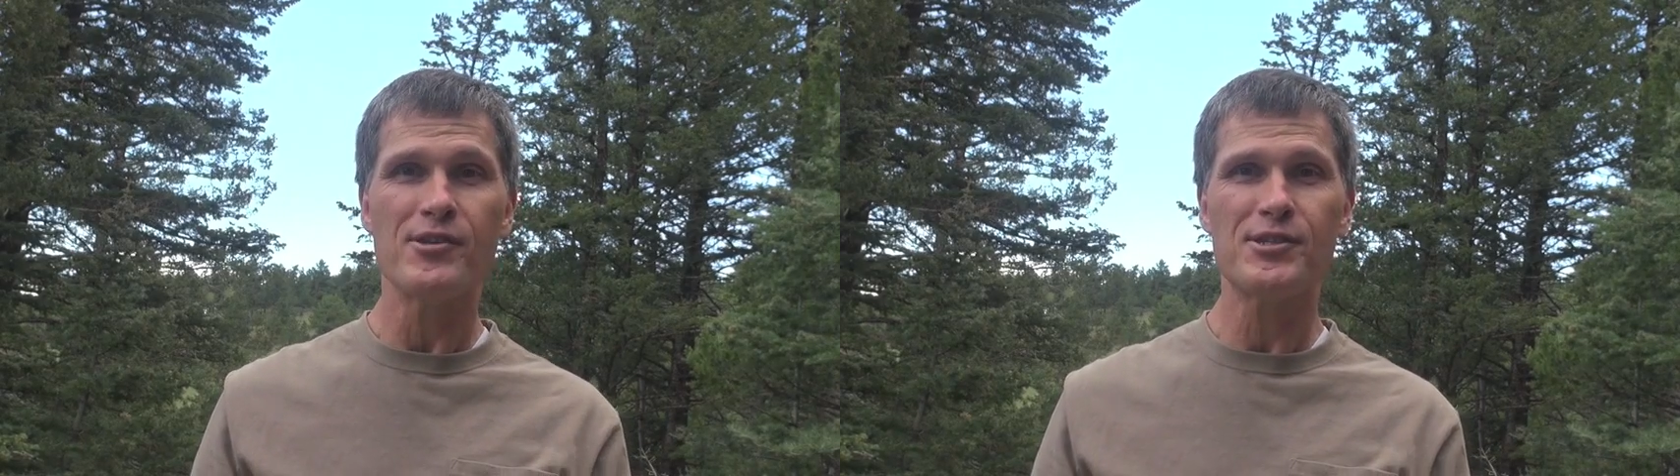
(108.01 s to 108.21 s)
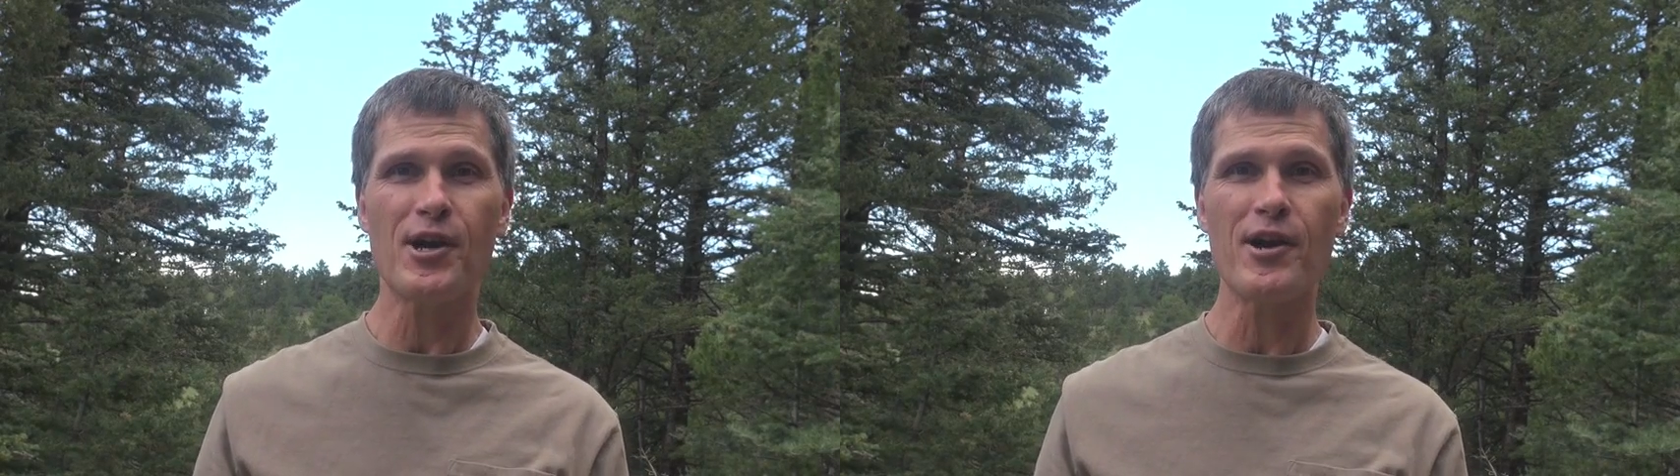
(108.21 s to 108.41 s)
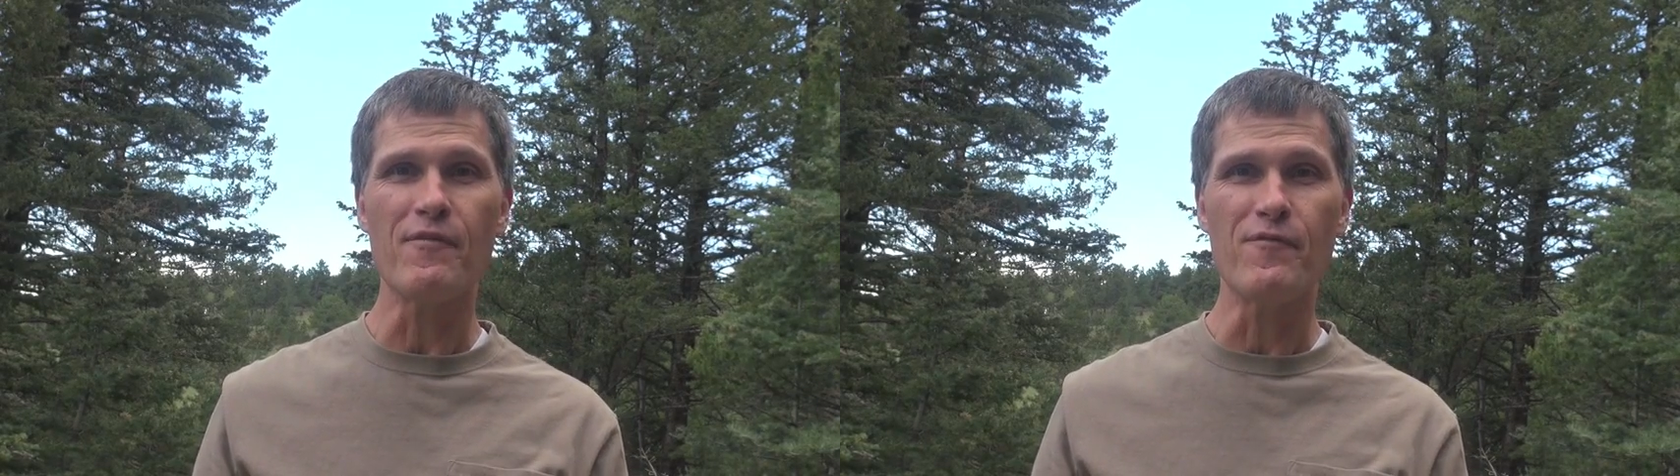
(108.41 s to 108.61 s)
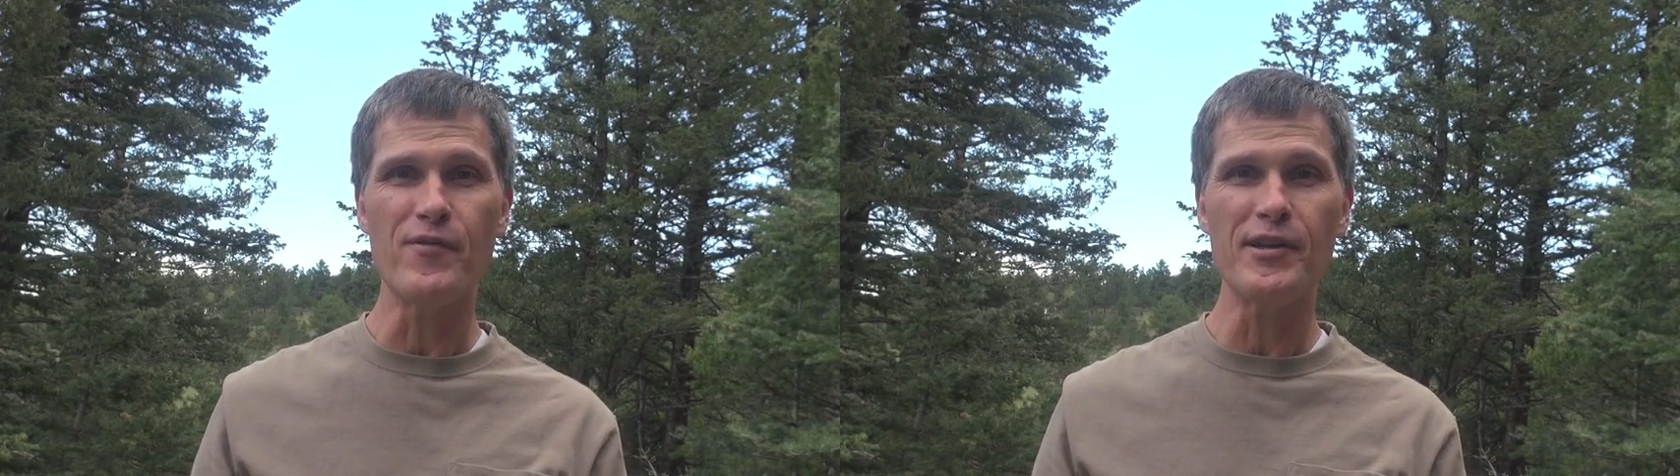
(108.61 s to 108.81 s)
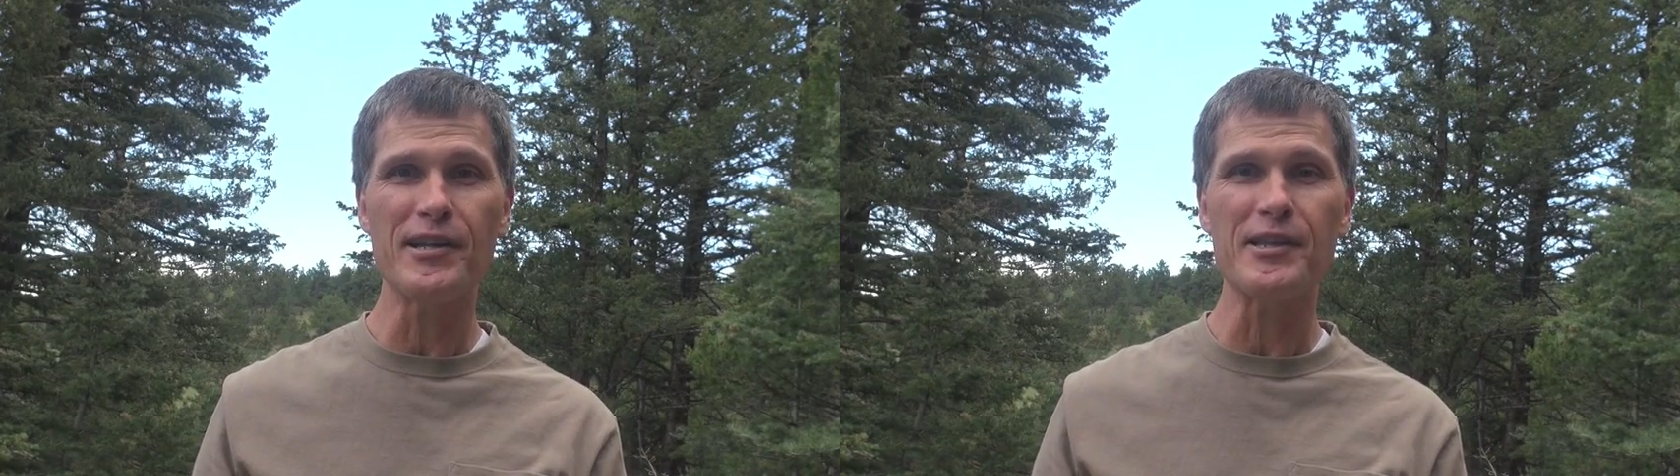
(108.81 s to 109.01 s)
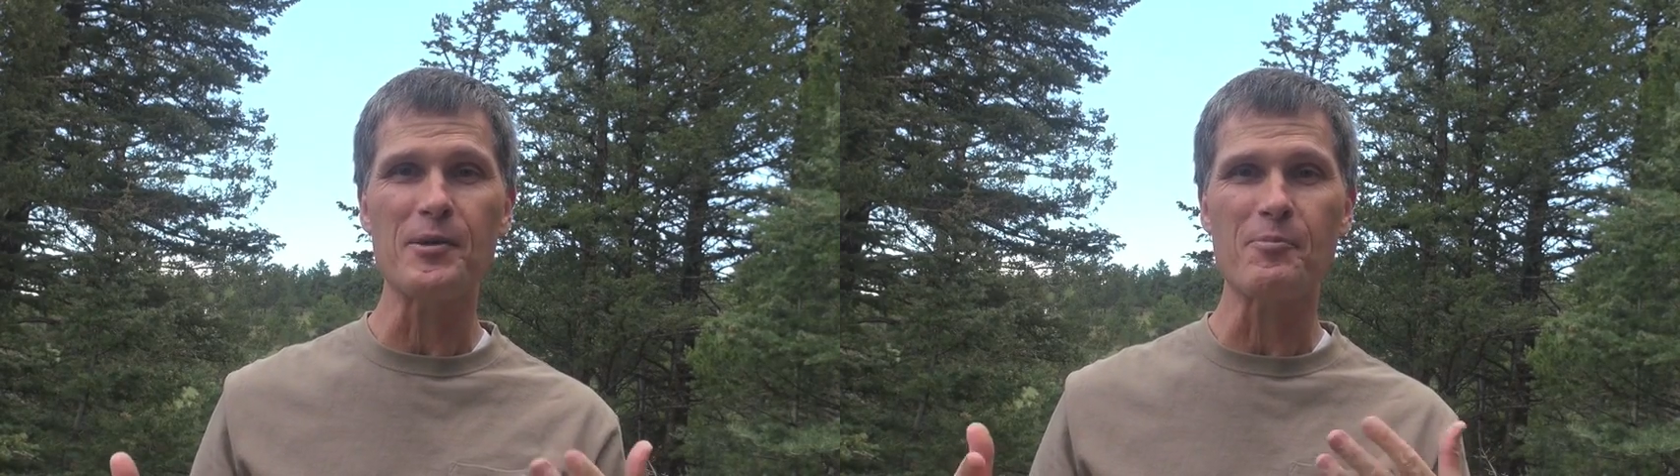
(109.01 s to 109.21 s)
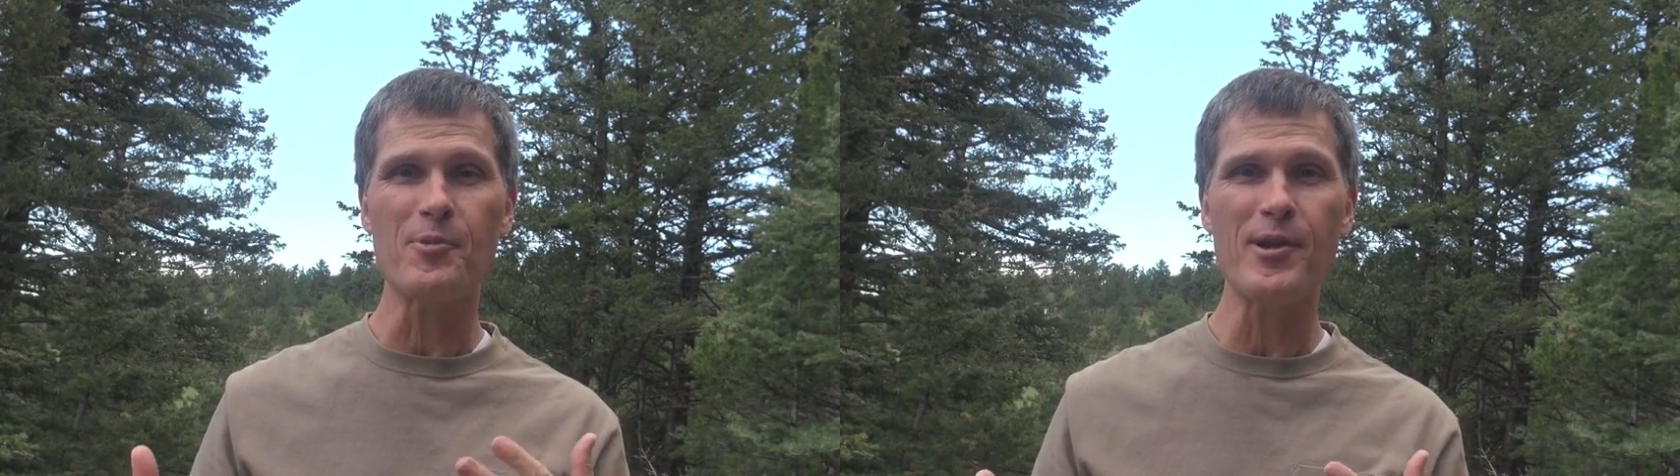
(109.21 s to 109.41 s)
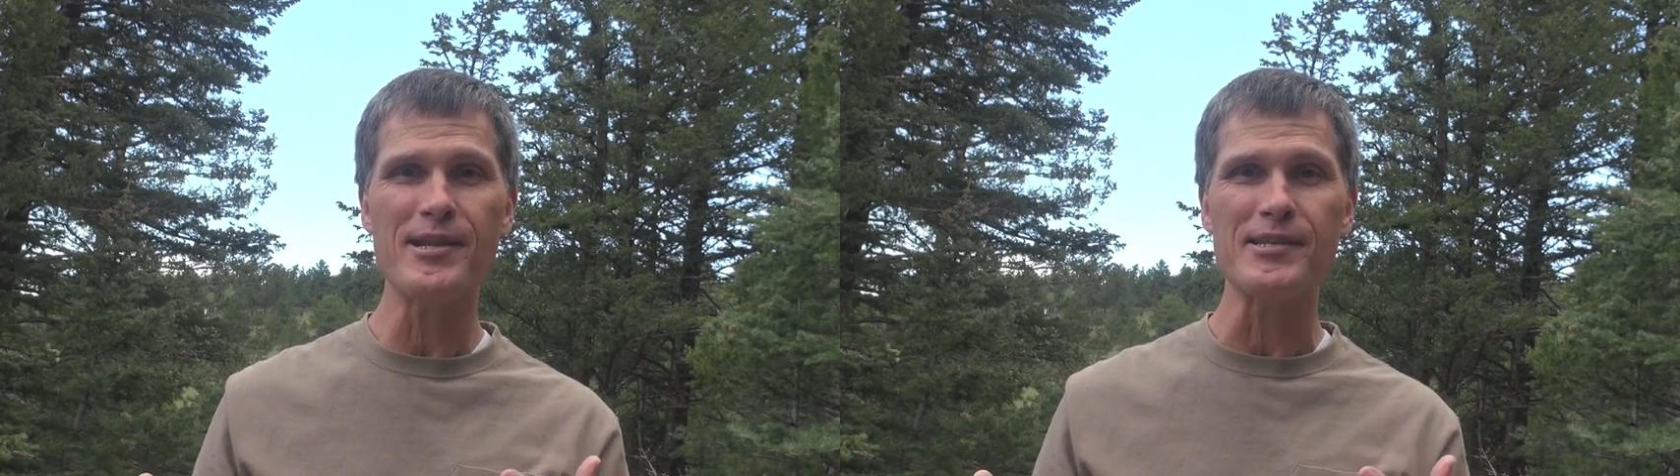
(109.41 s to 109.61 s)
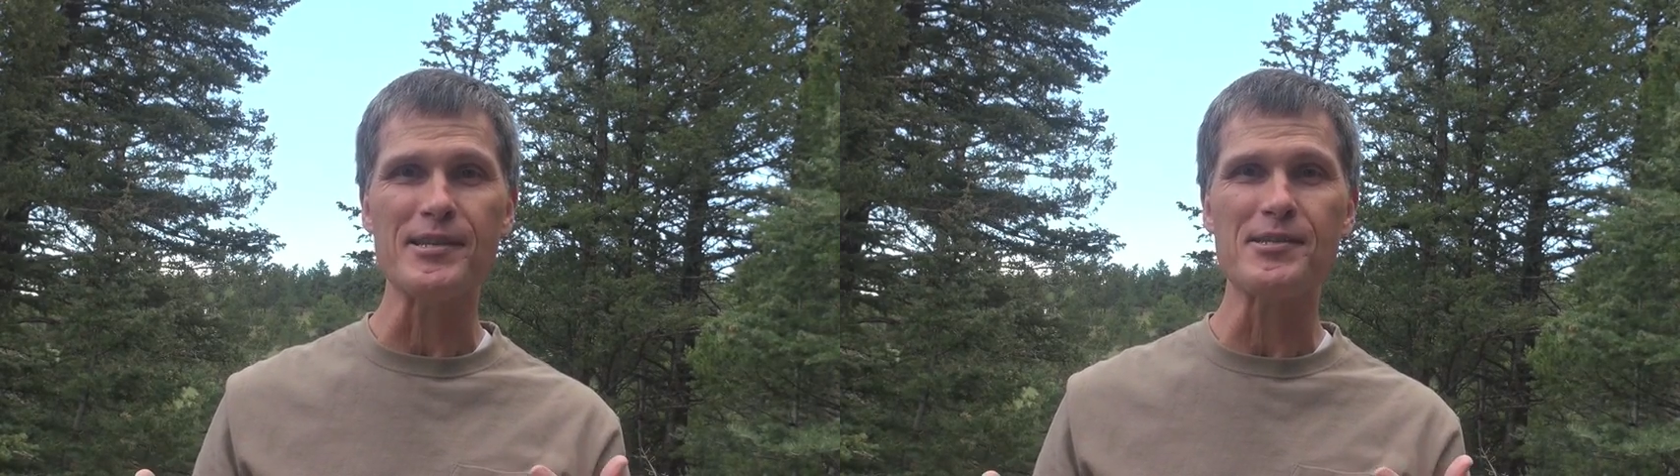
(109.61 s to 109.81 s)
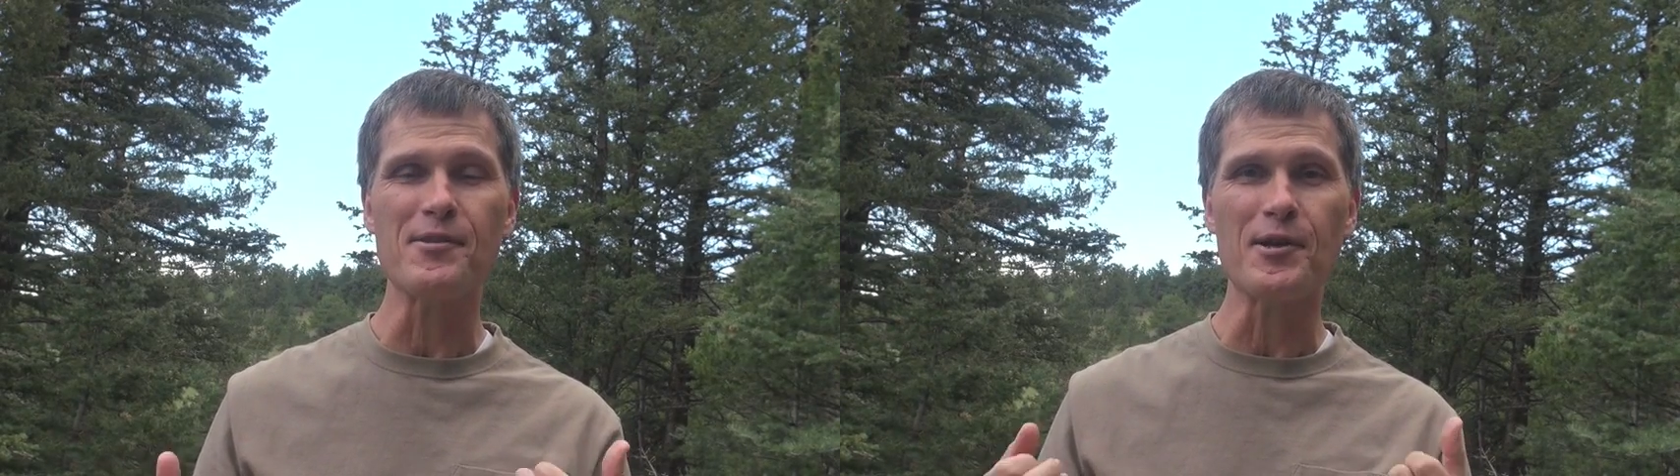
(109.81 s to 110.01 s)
started feeling the presence